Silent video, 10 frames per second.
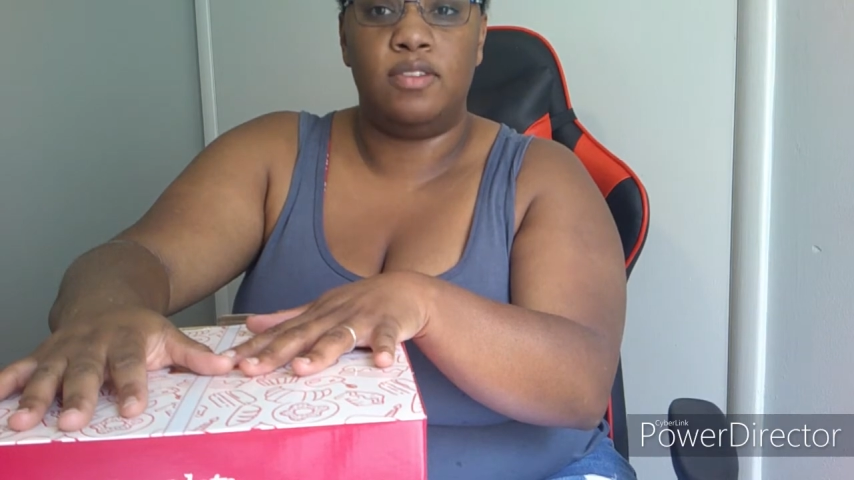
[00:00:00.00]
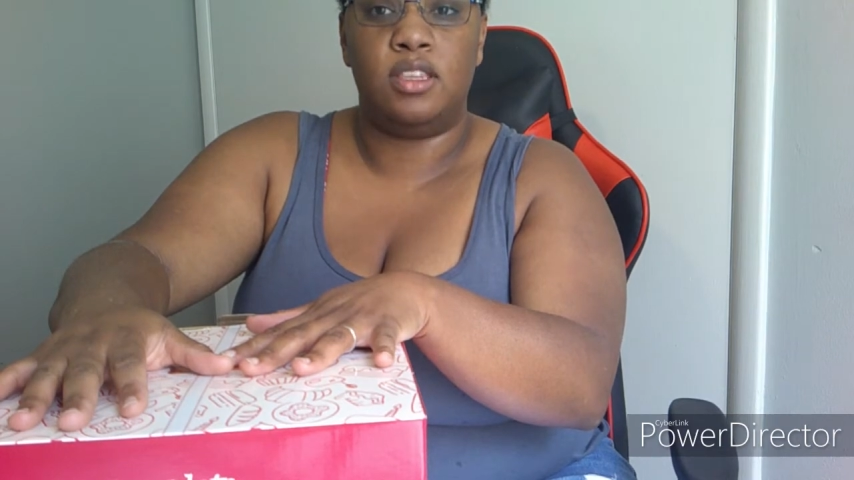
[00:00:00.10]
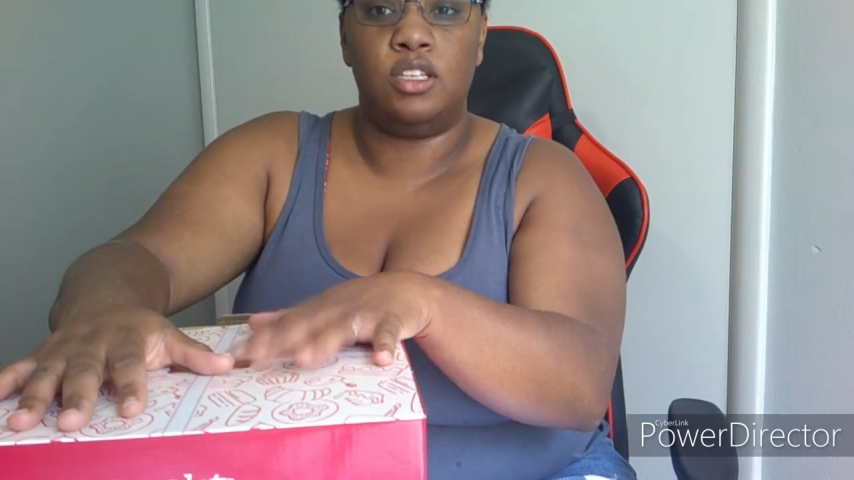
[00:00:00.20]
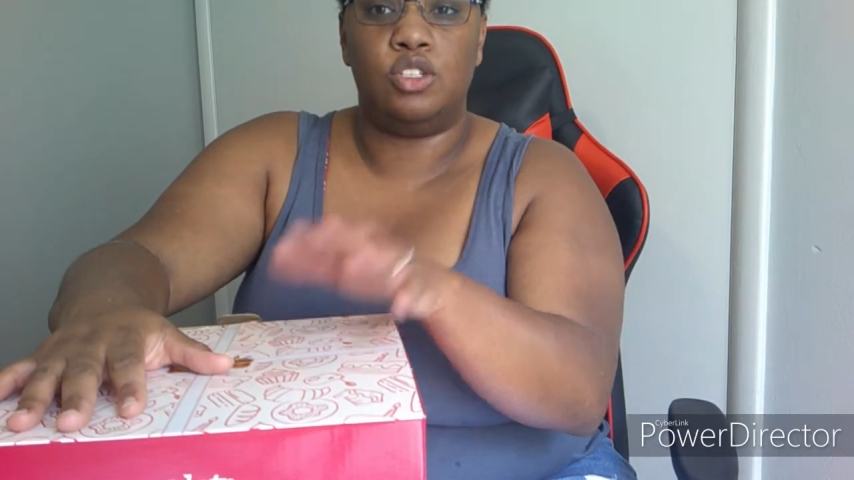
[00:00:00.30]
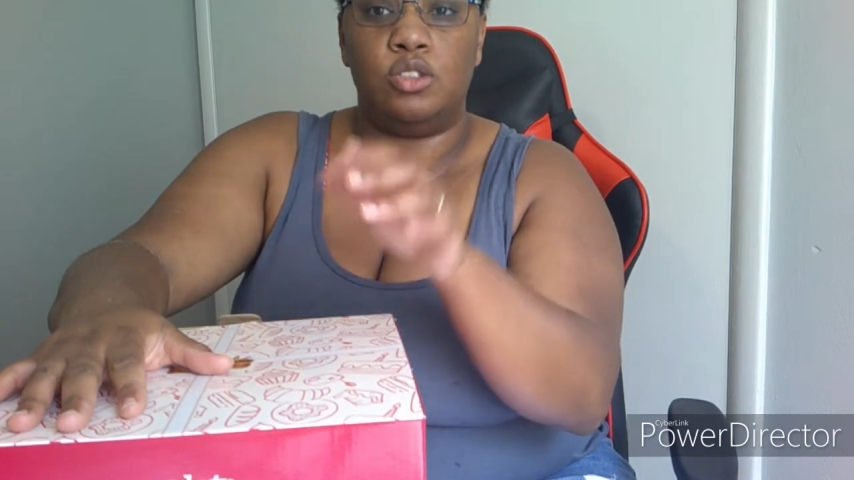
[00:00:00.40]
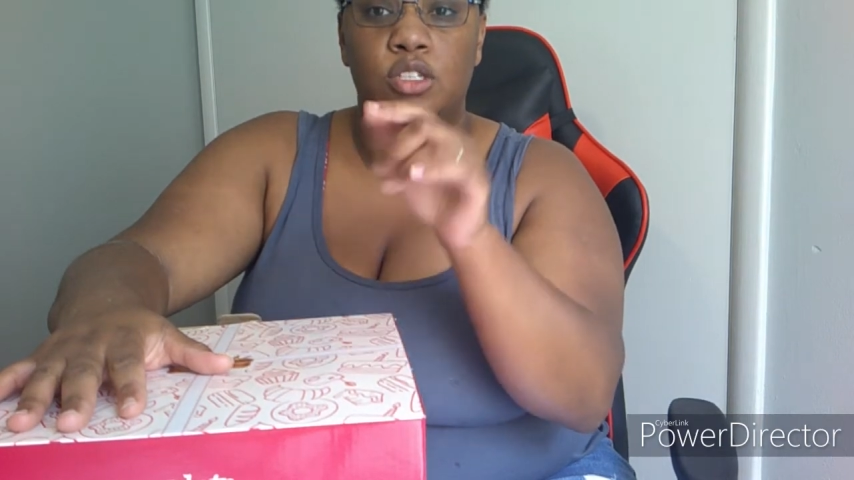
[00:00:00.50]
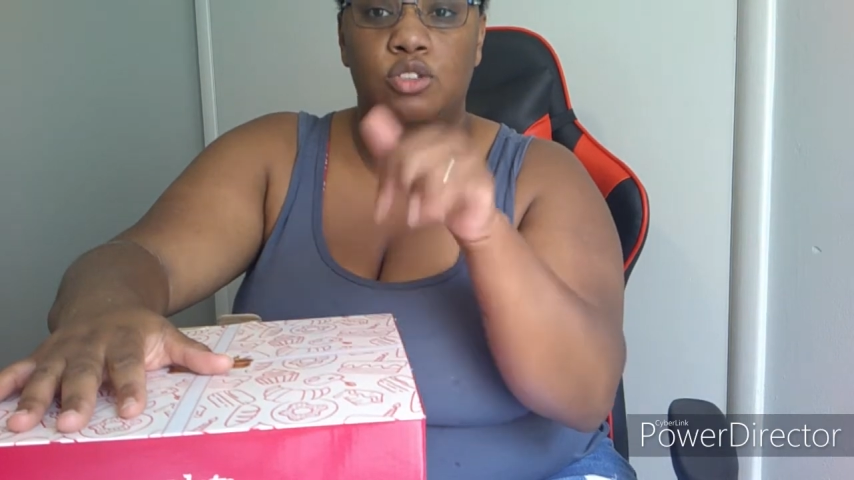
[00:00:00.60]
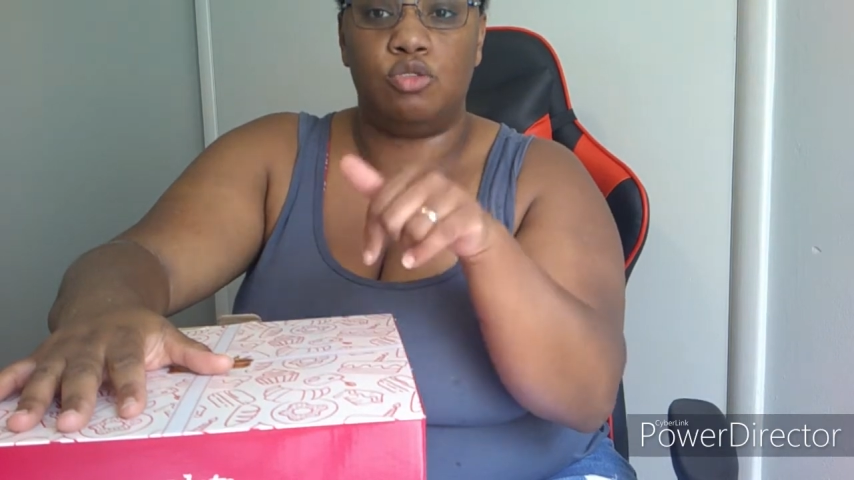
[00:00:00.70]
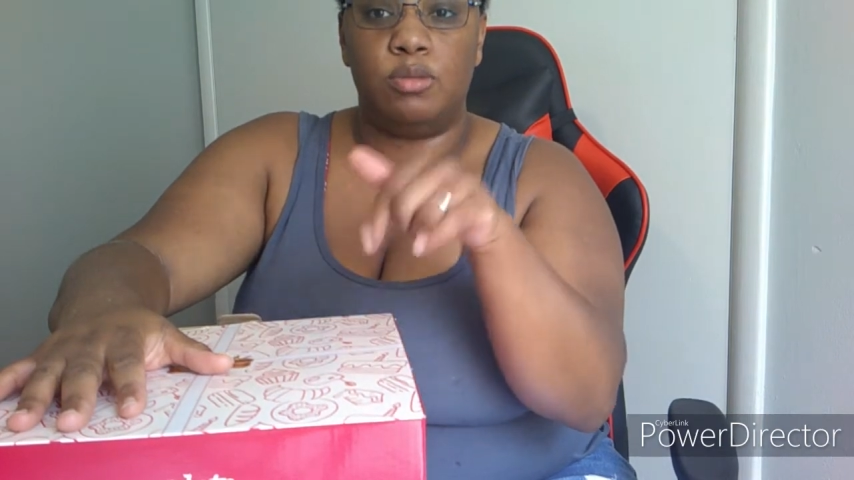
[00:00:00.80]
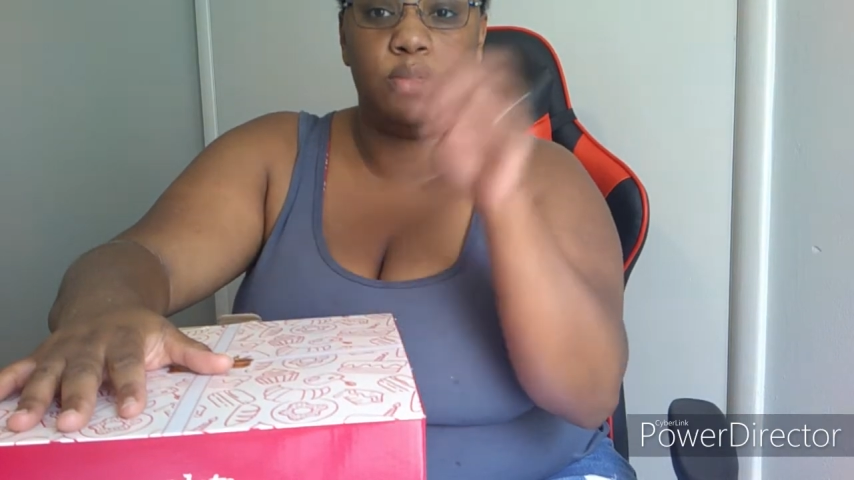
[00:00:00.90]
this
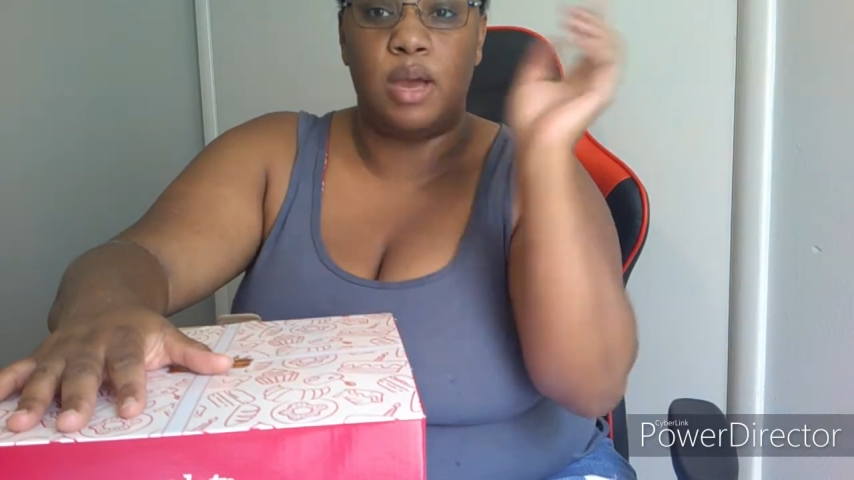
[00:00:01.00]
description.